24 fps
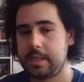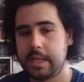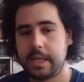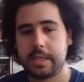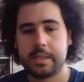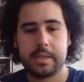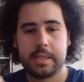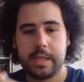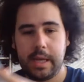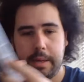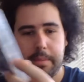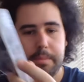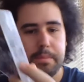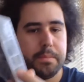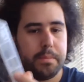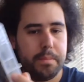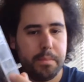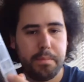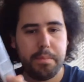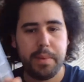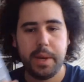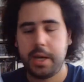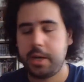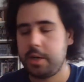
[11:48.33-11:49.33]
it's like
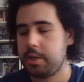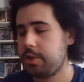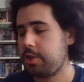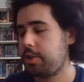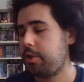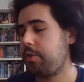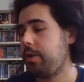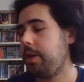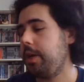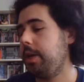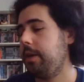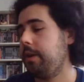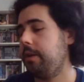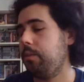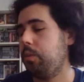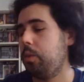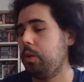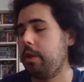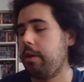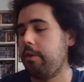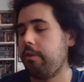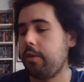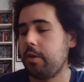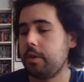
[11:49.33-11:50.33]
bigger screen and
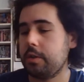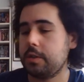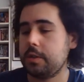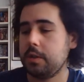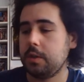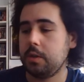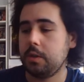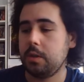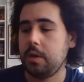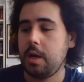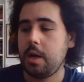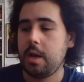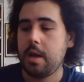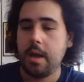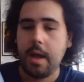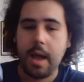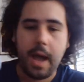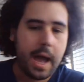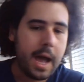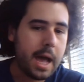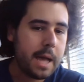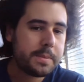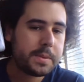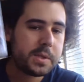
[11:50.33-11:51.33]
whatever. So
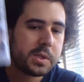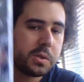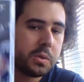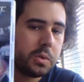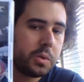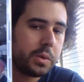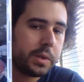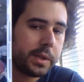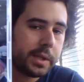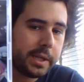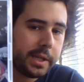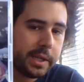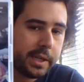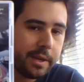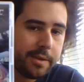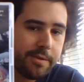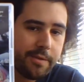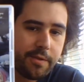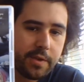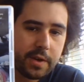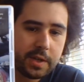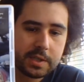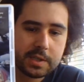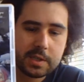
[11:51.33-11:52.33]
absolutely
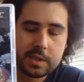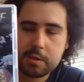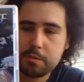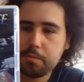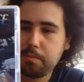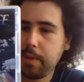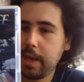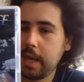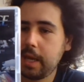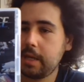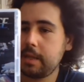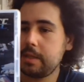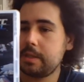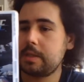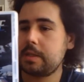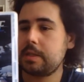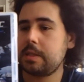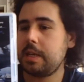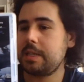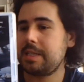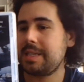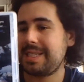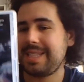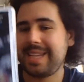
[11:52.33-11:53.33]
Infinite Space.
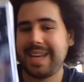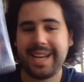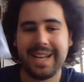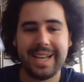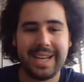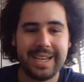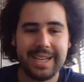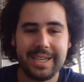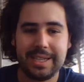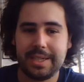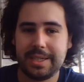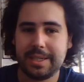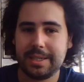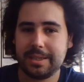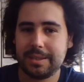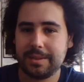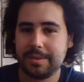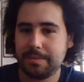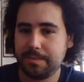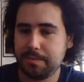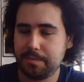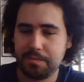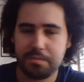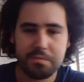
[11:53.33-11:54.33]
As I say, like,
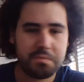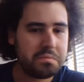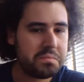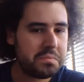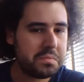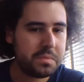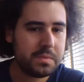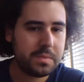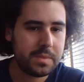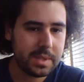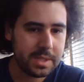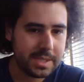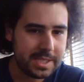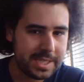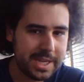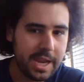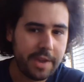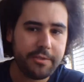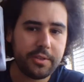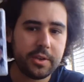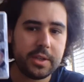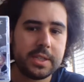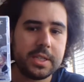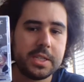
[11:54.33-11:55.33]

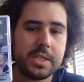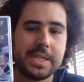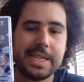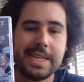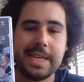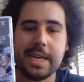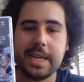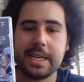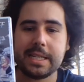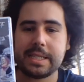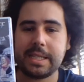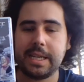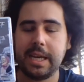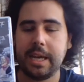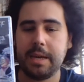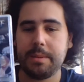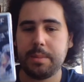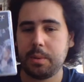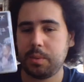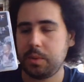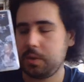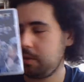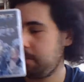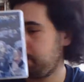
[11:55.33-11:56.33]
definitely the DS game
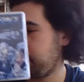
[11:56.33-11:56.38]
I want to